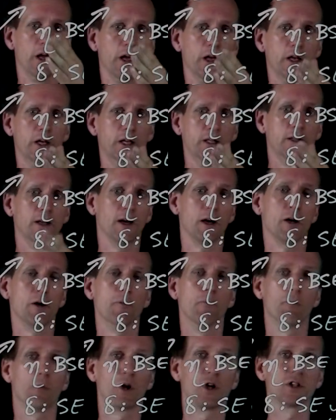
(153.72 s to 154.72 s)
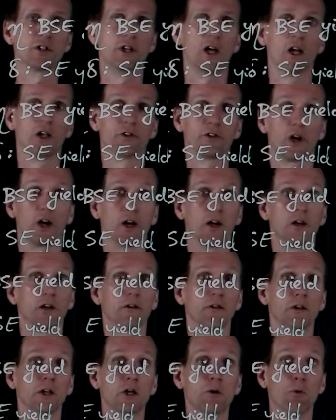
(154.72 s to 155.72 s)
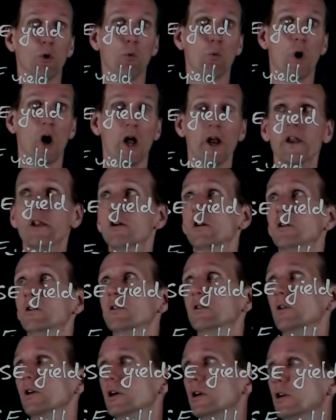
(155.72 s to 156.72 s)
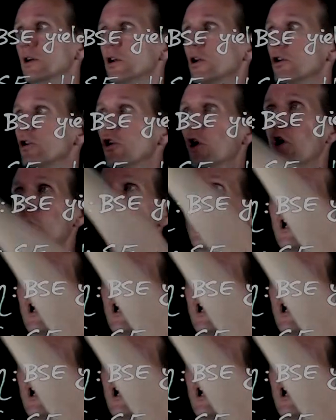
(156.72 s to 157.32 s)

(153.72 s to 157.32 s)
eta plus delta equal 1, no